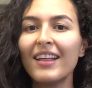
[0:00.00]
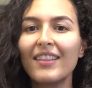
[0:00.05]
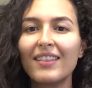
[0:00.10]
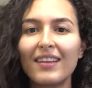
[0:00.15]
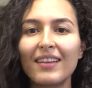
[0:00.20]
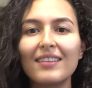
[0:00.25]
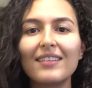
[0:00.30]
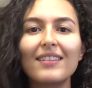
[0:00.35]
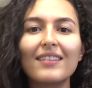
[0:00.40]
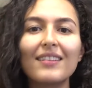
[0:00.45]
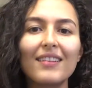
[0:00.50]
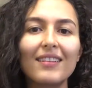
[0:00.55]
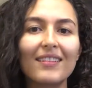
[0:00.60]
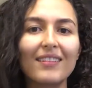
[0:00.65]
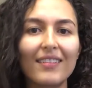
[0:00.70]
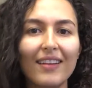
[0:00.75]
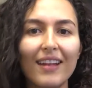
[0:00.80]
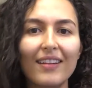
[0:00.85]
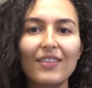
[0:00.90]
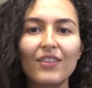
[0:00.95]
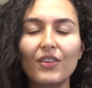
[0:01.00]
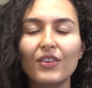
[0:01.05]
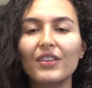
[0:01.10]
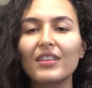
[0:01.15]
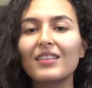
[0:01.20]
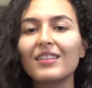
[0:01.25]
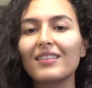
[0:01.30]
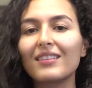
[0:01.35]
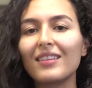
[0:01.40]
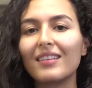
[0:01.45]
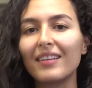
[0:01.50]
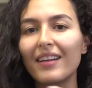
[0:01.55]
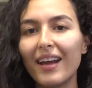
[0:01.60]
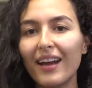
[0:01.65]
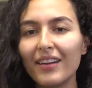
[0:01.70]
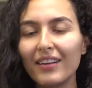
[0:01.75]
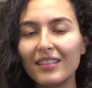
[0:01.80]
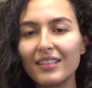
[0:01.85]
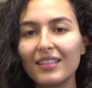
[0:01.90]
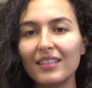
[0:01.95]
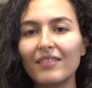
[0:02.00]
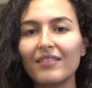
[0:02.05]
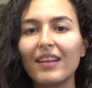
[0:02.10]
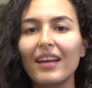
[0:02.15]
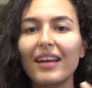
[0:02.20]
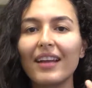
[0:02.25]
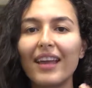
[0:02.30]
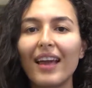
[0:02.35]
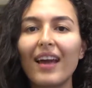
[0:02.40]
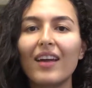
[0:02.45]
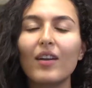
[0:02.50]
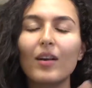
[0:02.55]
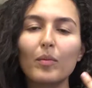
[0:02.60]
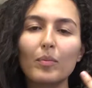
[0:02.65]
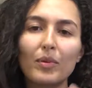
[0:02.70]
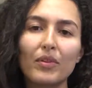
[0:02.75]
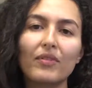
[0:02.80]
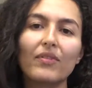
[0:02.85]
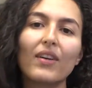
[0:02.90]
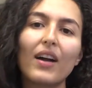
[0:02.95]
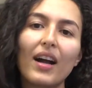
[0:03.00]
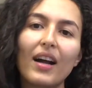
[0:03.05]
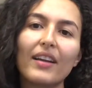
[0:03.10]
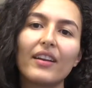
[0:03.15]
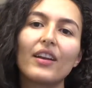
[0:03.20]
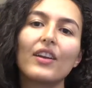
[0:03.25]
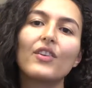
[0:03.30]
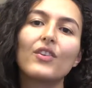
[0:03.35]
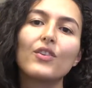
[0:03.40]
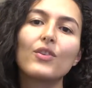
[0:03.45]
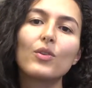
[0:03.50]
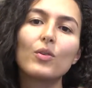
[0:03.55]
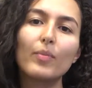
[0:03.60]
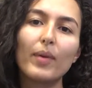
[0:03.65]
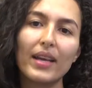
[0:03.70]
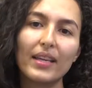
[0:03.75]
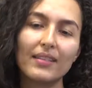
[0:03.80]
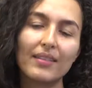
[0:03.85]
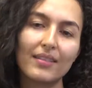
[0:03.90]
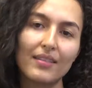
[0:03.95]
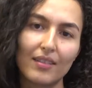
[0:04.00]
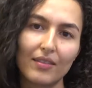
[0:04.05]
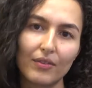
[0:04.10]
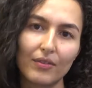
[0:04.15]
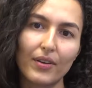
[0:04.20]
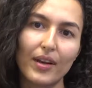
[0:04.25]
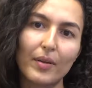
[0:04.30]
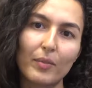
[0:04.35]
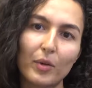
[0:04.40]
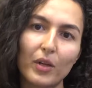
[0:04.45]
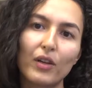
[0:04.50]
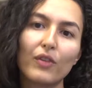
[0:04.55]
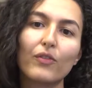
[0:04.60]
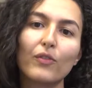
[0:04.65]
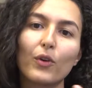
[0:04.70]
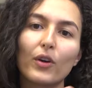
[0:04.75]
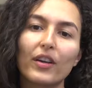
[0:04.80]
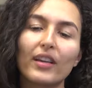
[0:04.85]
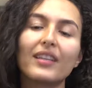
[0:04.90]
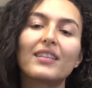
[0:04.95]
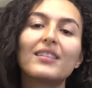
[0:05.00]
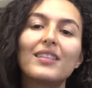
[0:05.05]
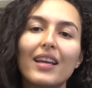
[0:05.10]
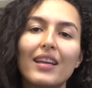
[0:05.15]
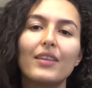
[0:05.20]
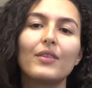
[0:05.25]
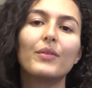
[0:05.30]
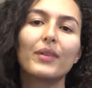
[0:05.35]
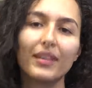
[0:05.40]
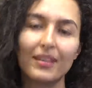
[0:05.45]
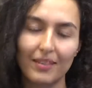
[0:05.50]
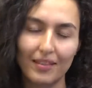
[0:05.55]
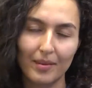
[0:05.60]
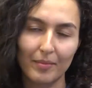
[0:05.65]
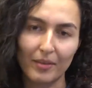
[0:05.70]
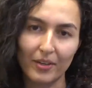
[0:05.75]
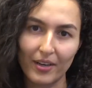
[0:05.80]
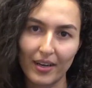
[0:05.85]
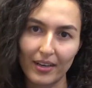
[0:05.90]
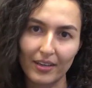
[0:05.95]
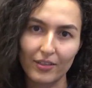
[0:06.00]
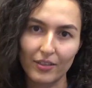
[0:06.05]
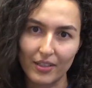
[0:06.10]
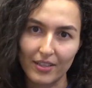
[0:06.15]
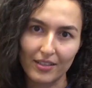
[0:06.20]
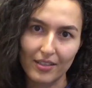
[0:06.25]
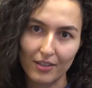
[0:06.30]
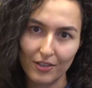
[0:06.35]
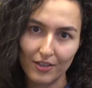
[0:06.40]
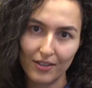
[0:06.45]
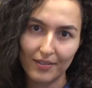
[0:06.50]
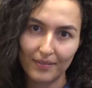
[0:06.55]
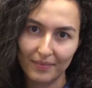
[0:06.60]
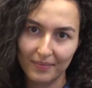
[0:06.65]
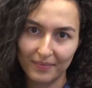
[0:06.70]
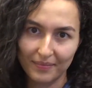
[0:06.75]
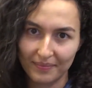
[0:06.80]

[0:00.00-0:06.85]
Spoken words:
this is a sense, or this is a narrative, that cannot provide a new basis and framework for continuing the democratic transition.